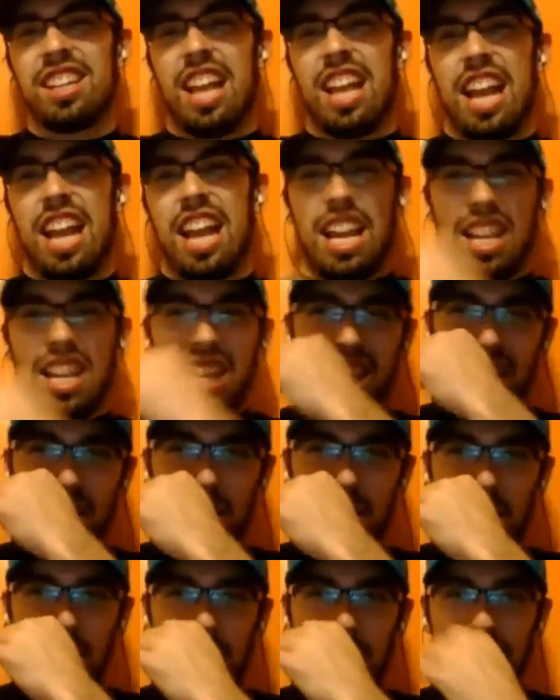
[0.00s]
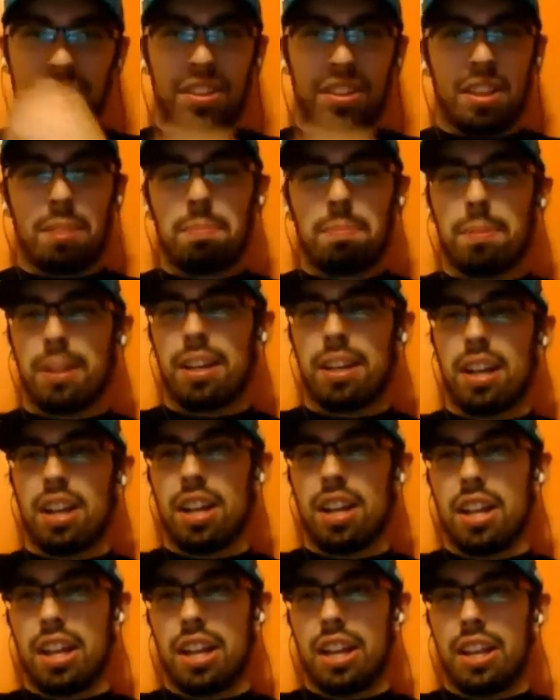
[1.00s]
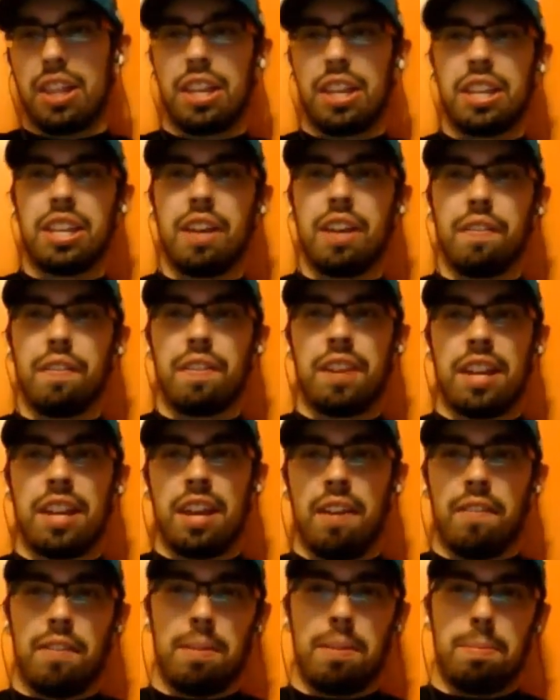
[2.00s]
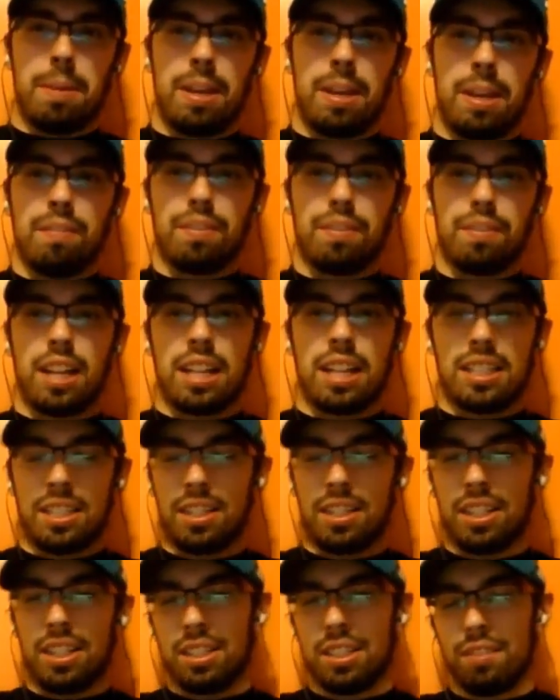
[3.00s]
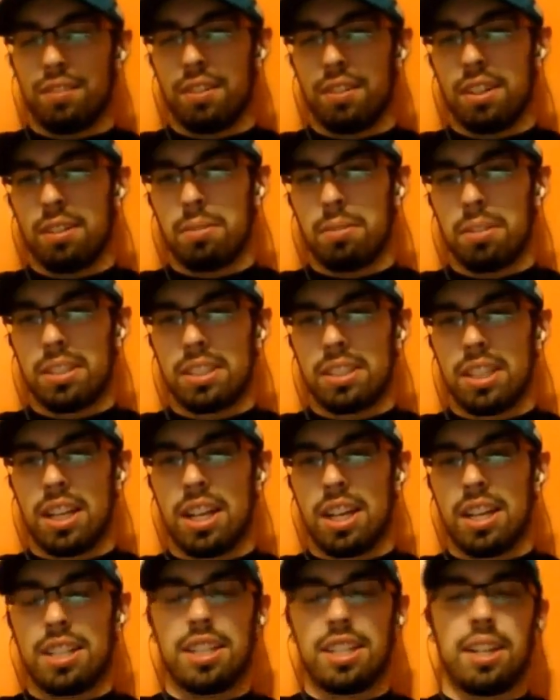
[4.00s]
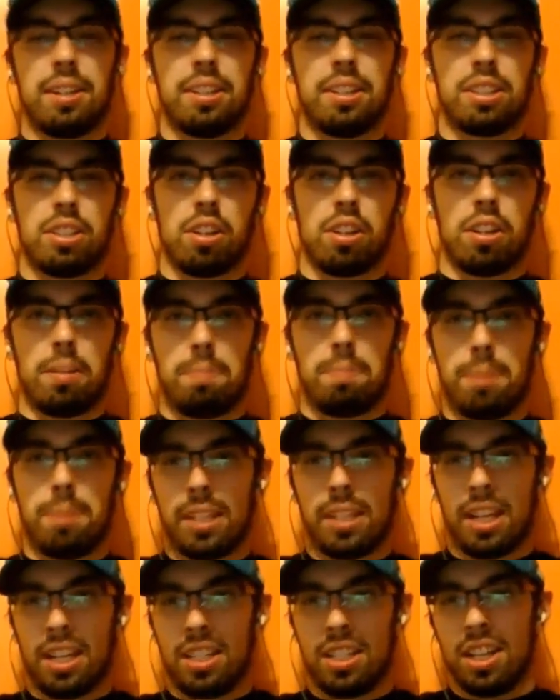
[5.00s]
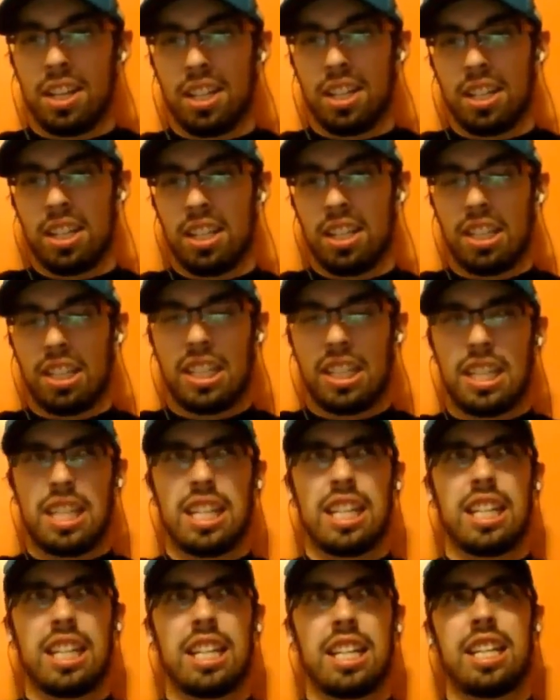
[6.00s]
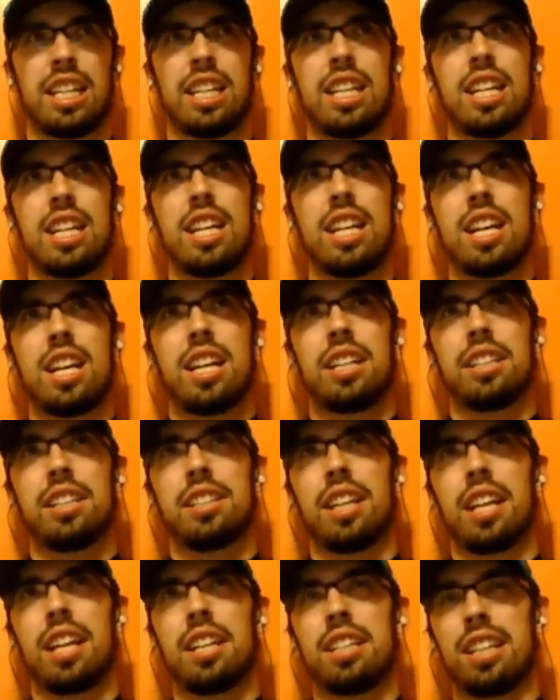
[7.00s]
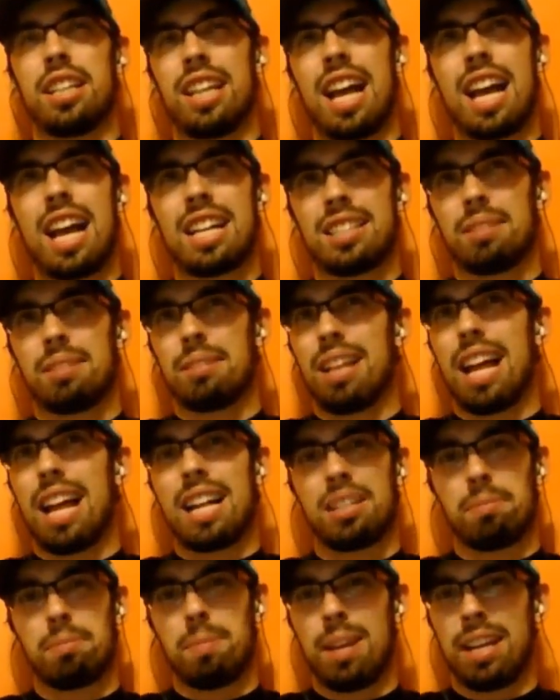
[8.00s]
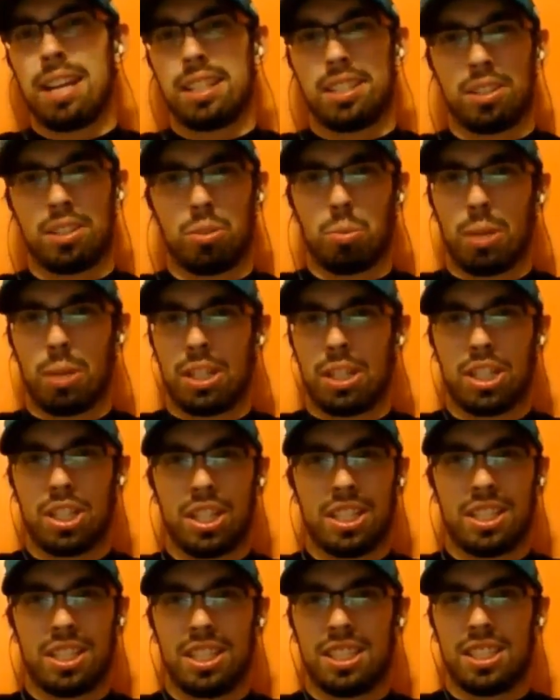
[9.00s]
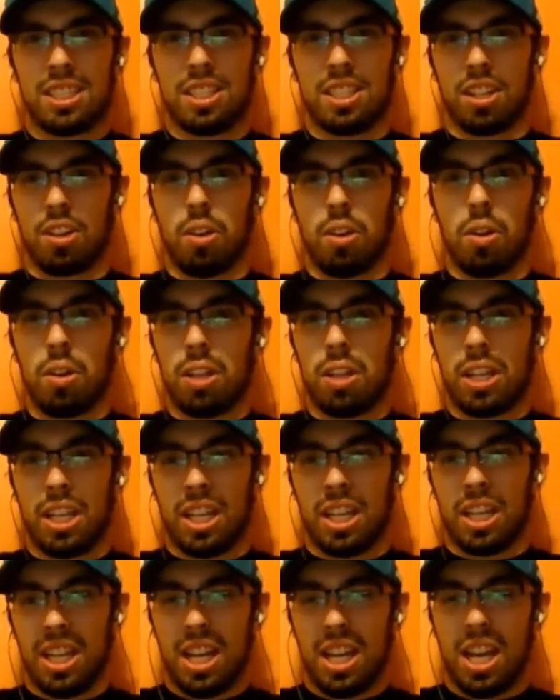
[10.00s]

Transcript: And but the definite MVP for that series was Ontario's goalie Peking Duck. He decided last minute to switch this season to goalie,